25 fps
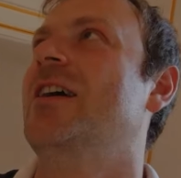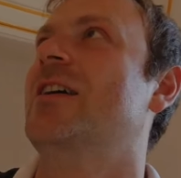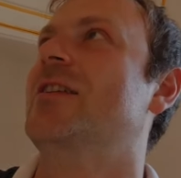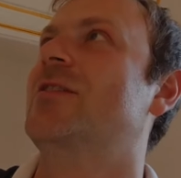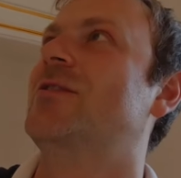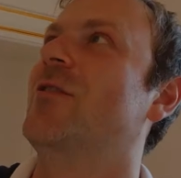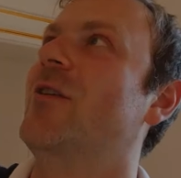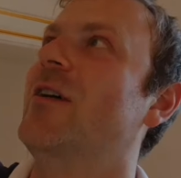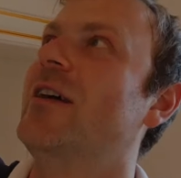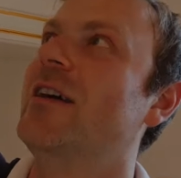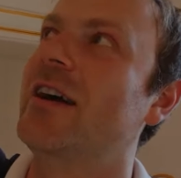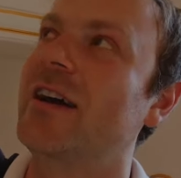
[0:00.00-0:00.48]

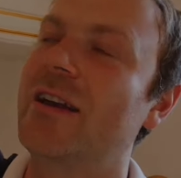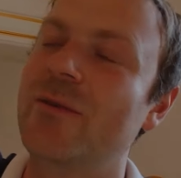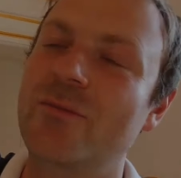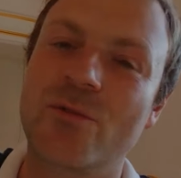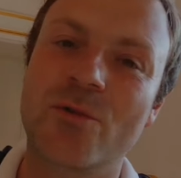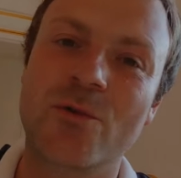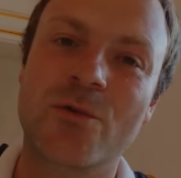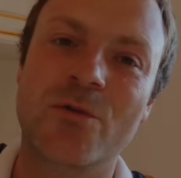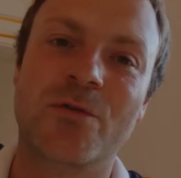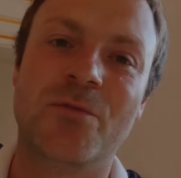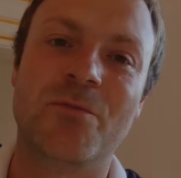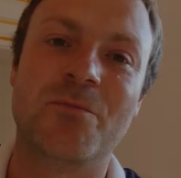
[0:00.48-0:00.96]
So I
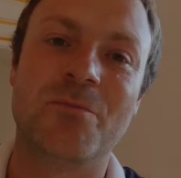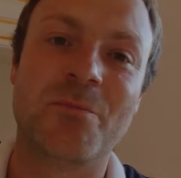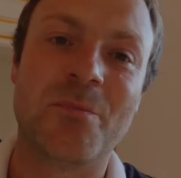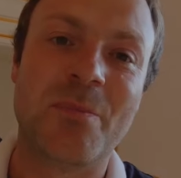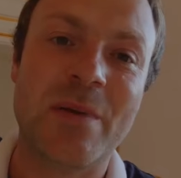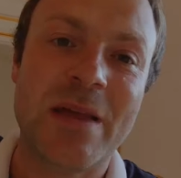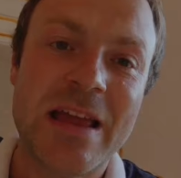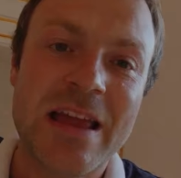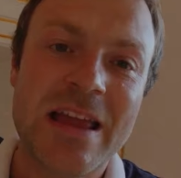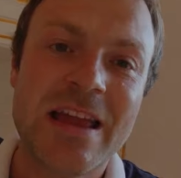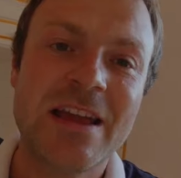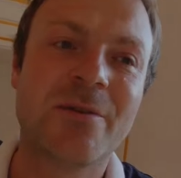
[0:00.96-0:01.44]
removed
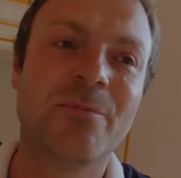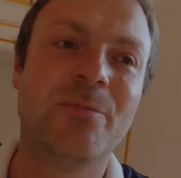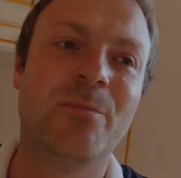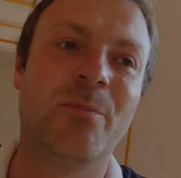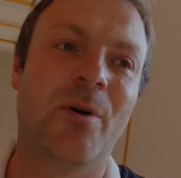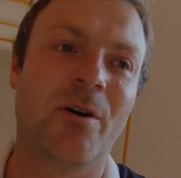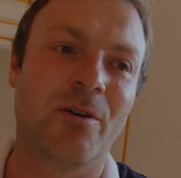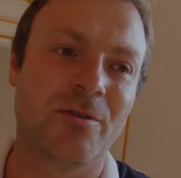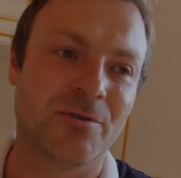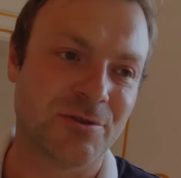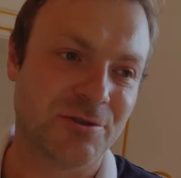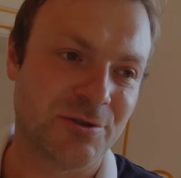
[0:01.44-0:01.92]
big
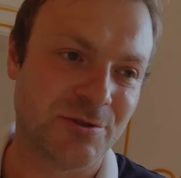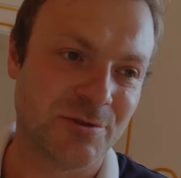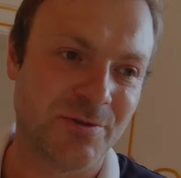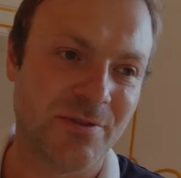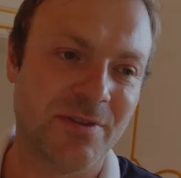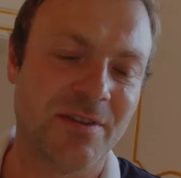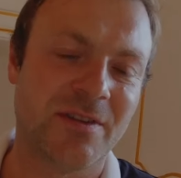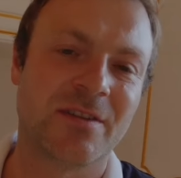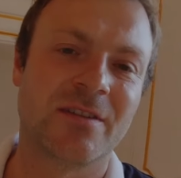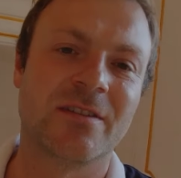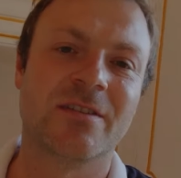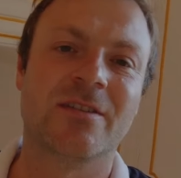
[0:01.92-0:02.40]

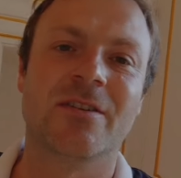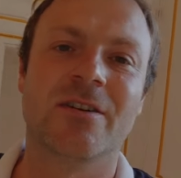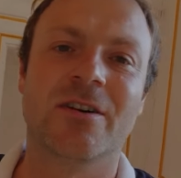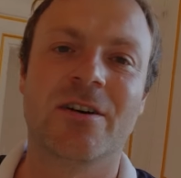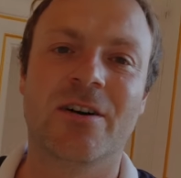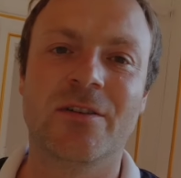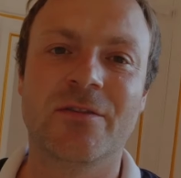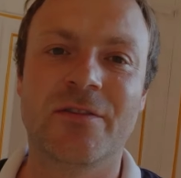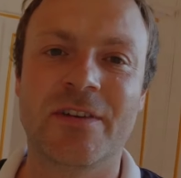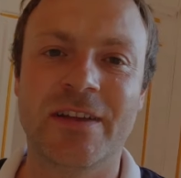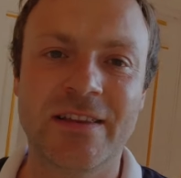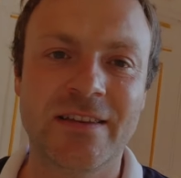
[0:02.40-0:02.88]
portions
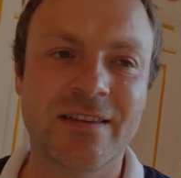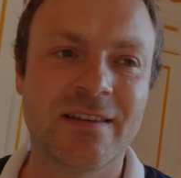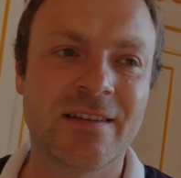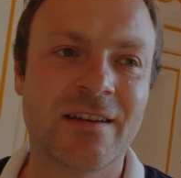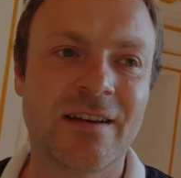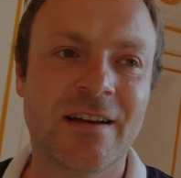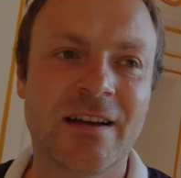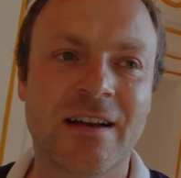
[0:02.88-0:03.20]
of it.